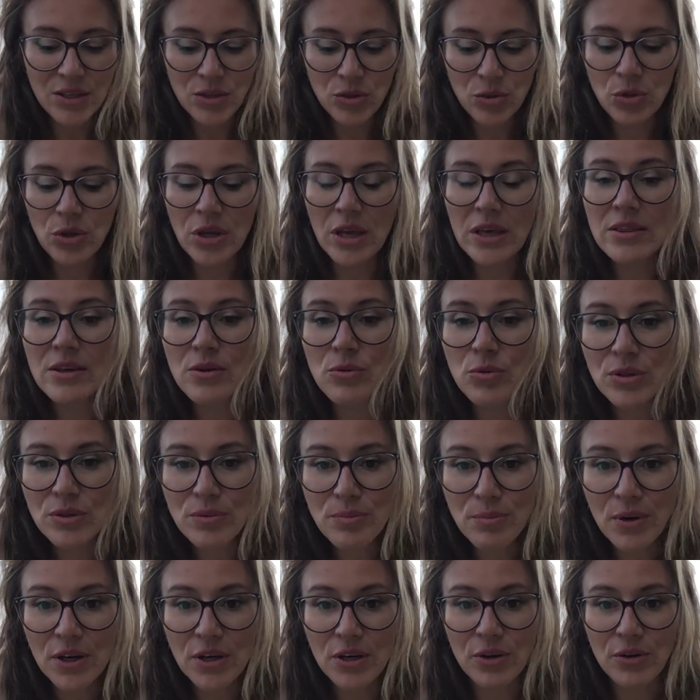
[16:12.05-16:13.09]
together with
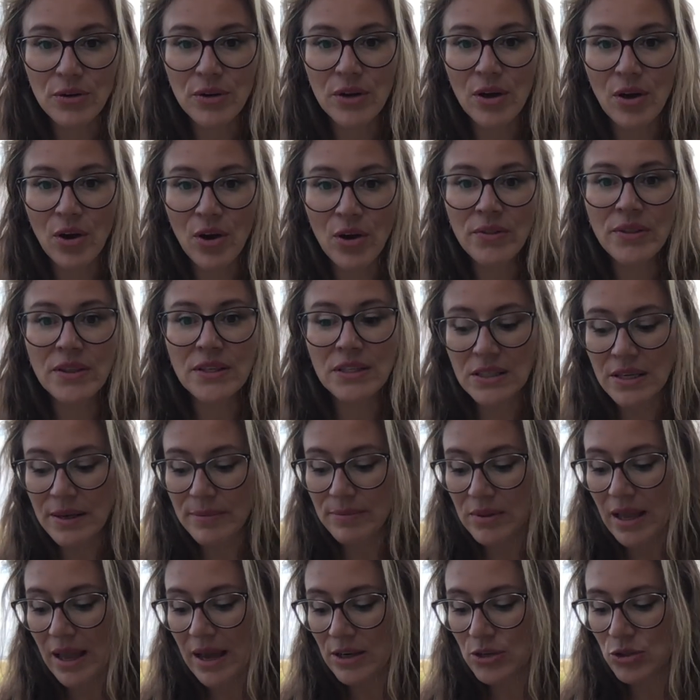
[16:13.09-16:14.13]
Mercury, on the
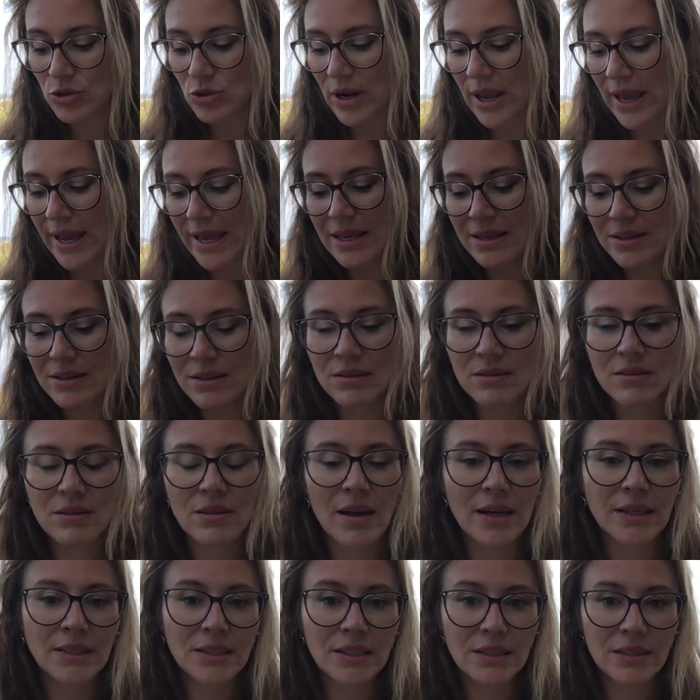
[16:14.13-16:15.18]
same day, actually 18th,
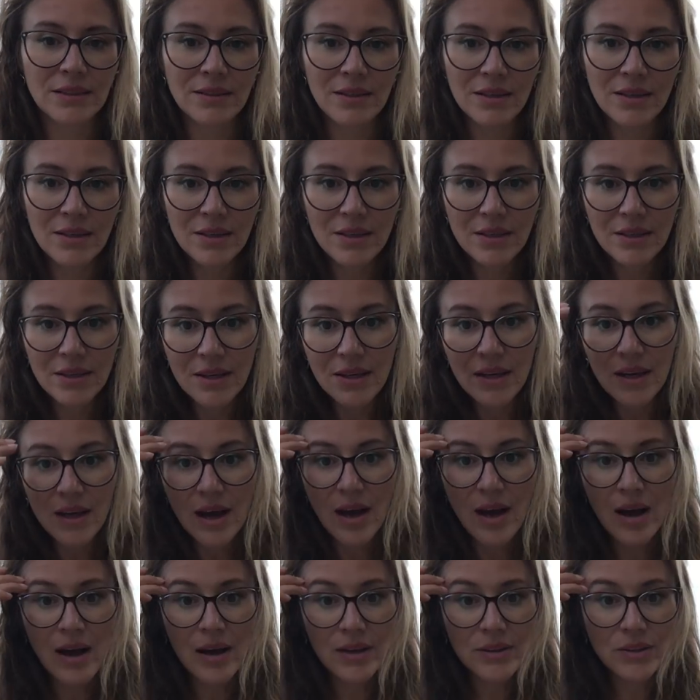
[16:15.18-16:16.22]

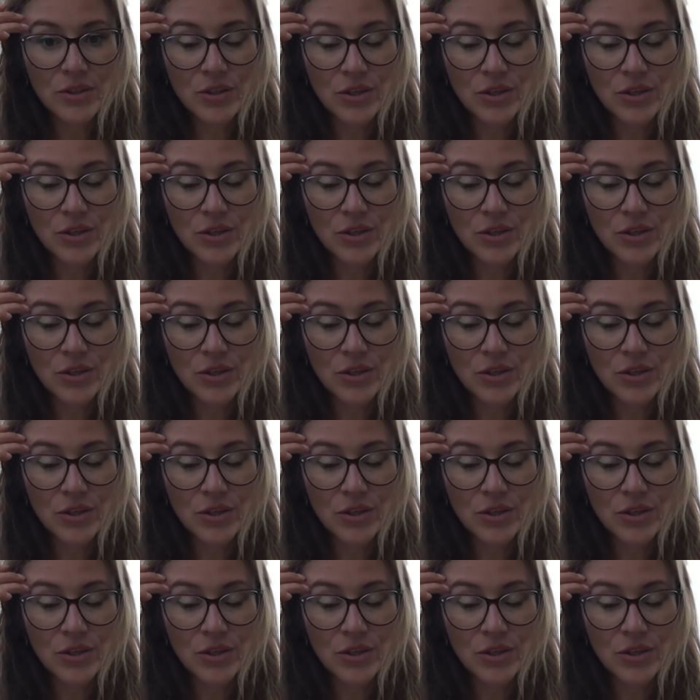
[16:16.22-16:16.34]
19th.